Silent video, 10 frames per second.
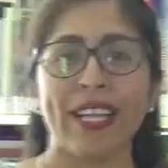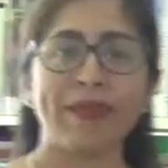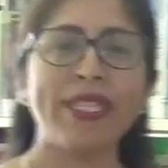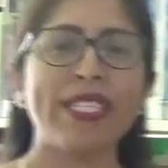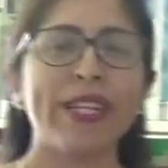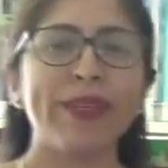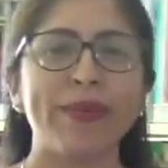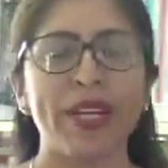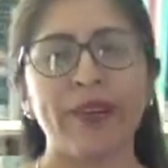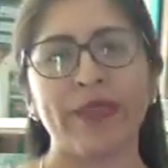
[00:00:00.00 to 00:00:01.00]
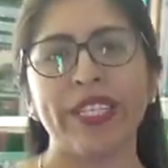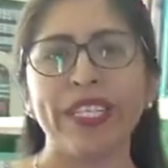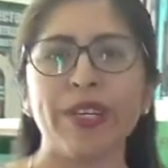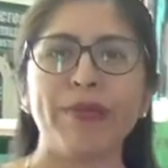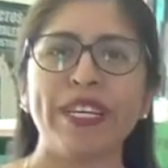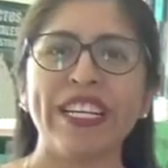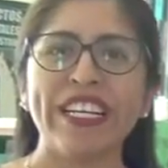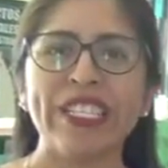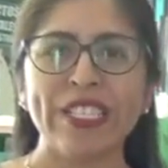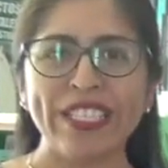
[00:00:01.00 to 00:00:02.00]
let me tell you what reading
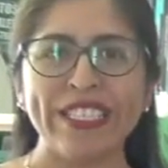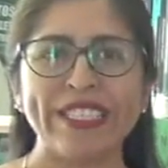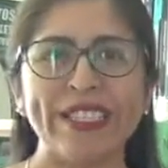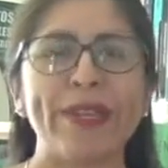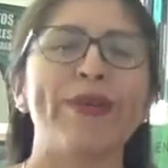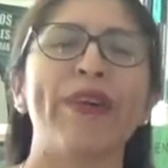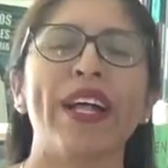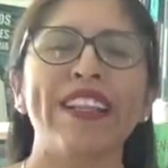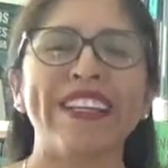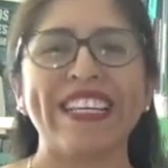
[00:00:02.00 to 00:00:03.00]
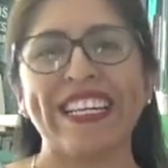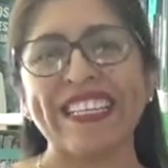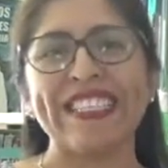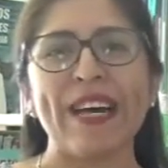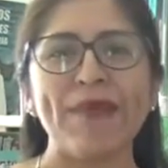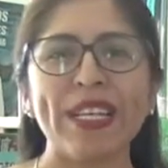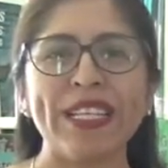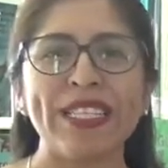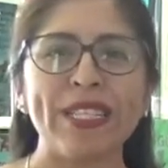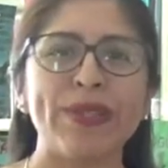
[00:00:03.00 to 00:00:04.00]
comprehension is. Well, it is the
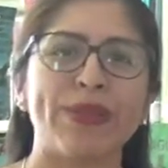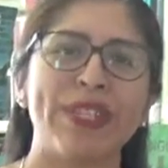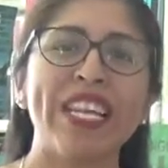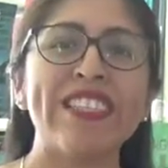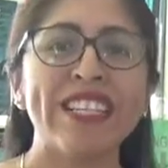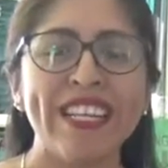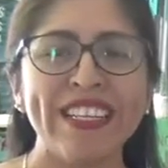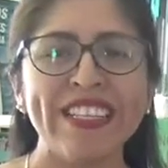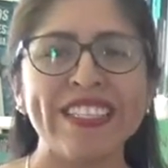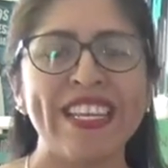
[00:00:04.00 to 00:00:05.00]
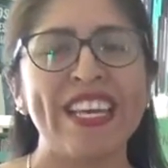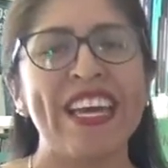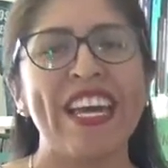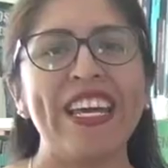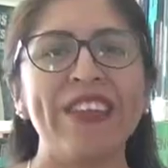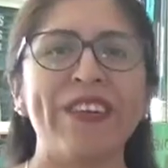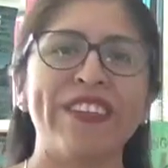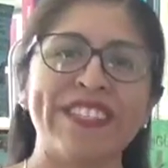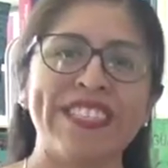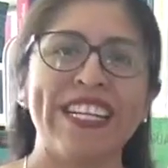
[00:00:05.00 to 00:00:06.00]
ability to read a sentence and
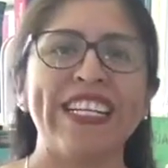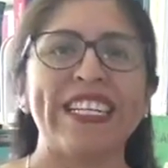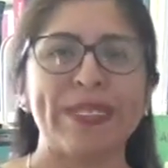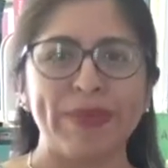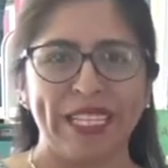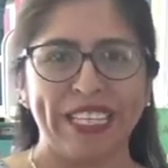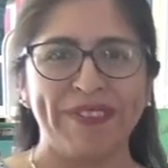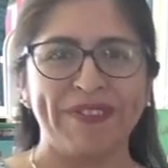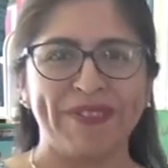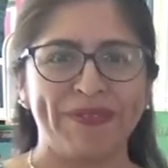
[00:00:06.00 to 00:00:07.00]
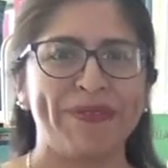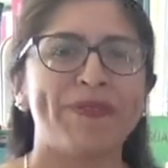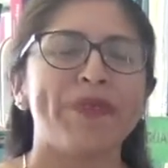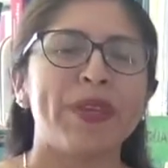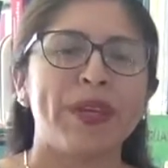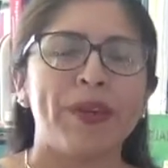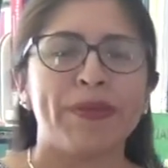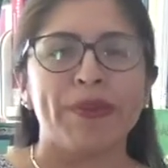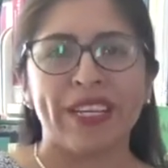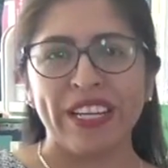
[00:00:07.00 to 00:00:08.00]
understand its meaning.
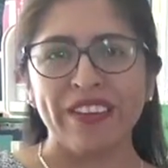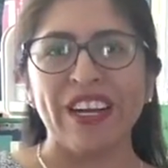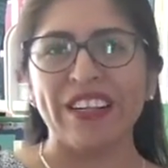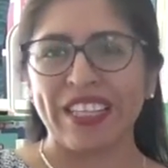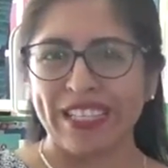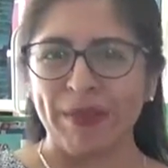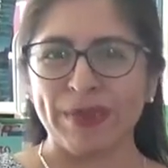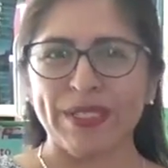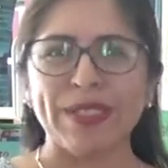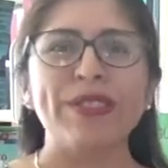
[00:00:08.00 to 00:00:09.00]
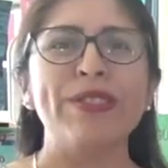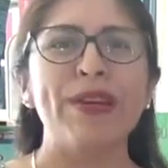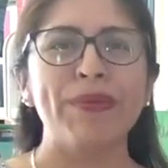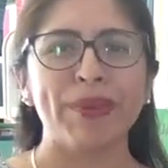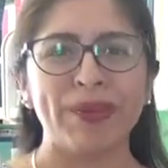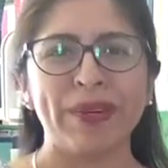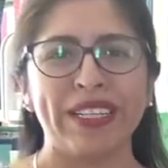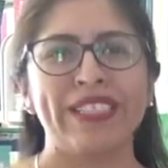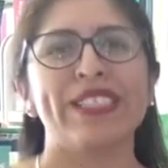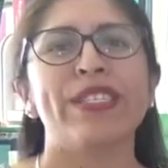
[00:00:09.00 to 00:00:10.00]
Here are the tips. Number
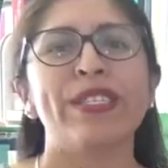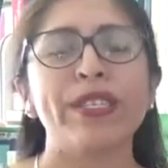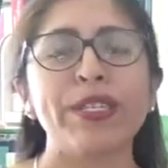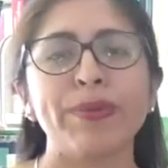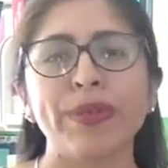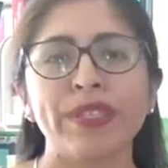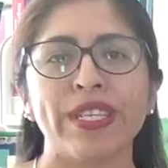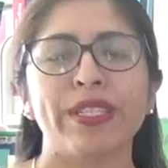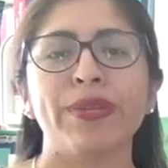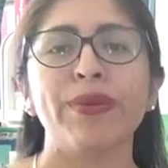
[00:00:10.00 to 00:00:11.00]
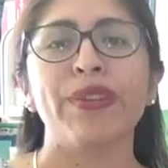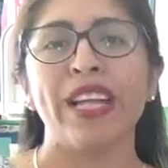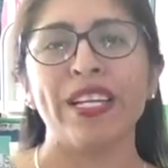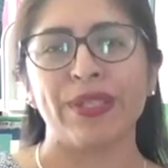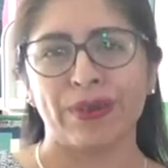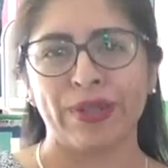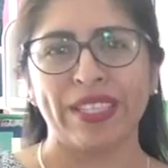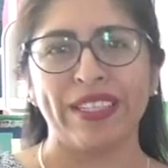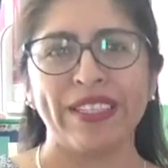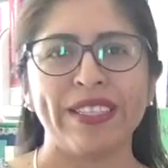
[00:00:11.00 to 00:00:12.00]
one, choose books that you would like to
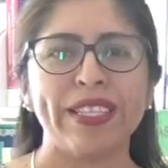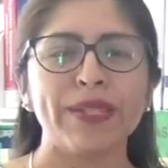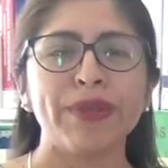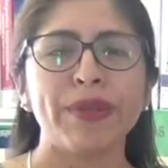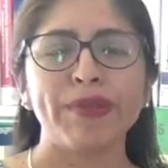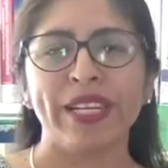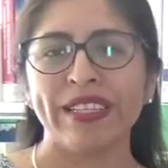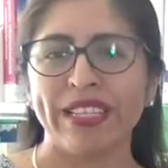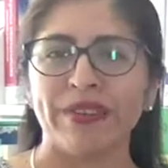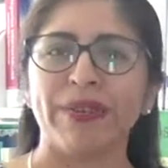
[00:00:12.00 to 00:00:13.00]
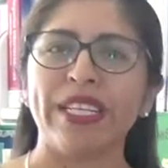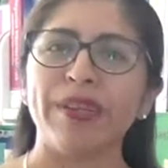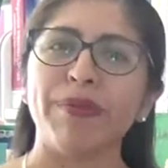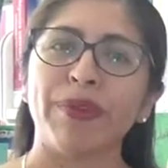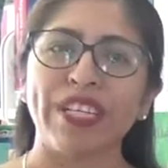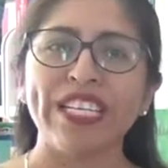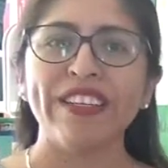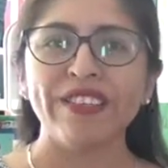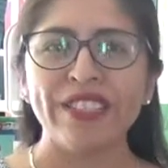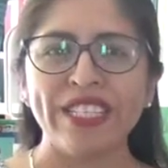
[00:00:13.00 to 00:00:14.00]
read. This will make the reading more
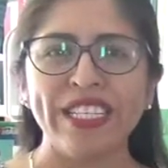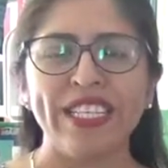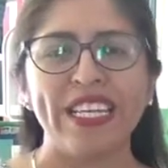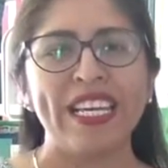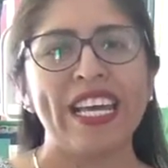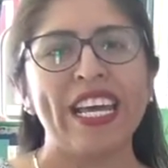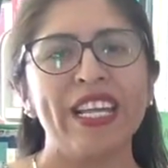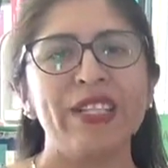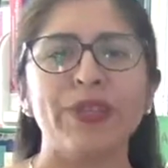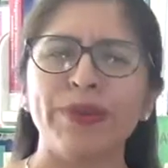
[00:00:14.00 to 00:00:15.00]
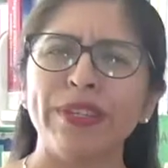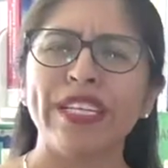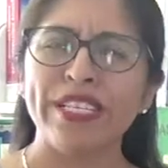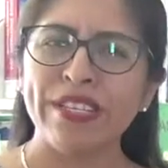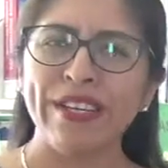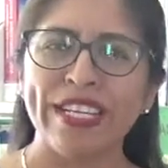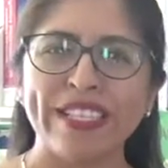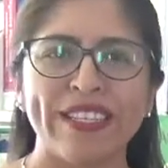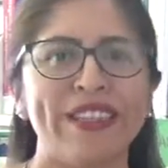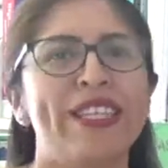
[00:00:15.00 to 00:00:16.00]
interesting and you will enjoy
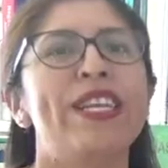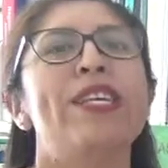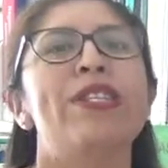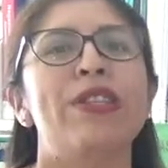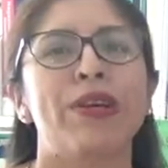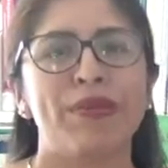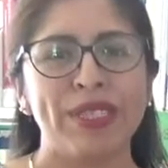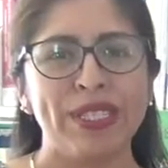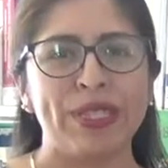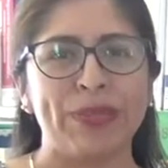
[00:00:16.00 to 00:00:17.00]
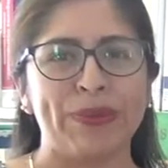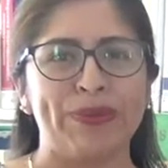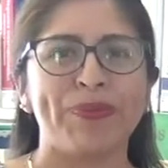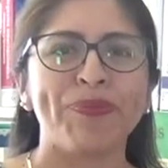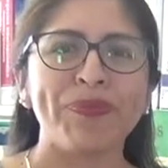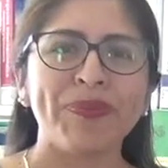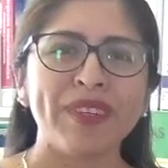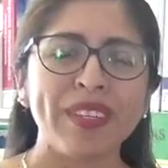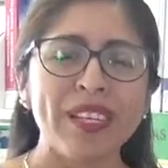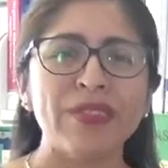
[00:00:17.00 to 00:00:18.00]
it. Number two,
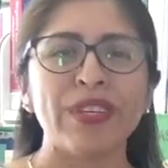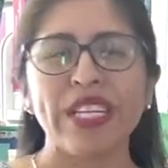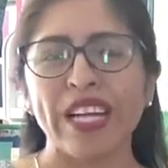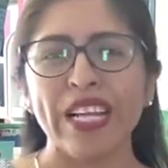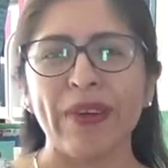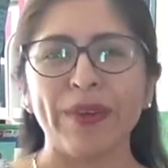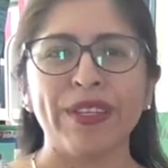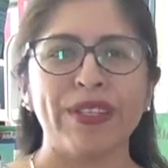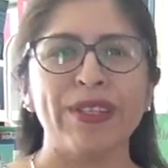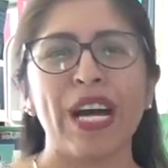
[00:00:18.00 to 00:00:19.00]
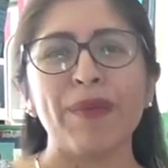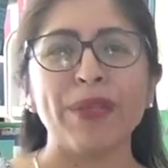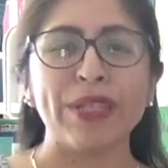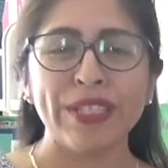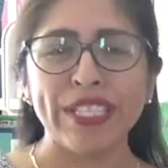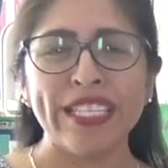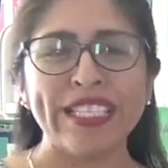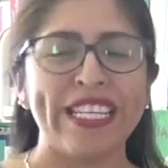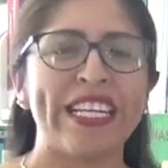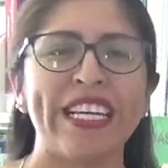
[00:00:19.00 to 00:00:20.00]
read aloud. You have to do
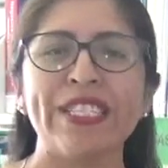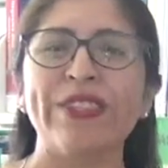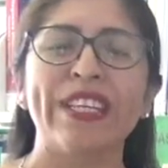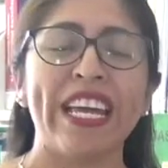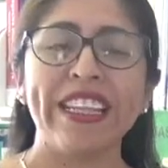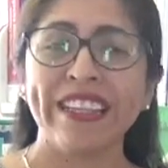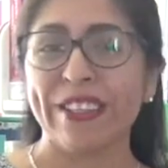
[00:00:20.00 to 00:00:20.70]
this in case you can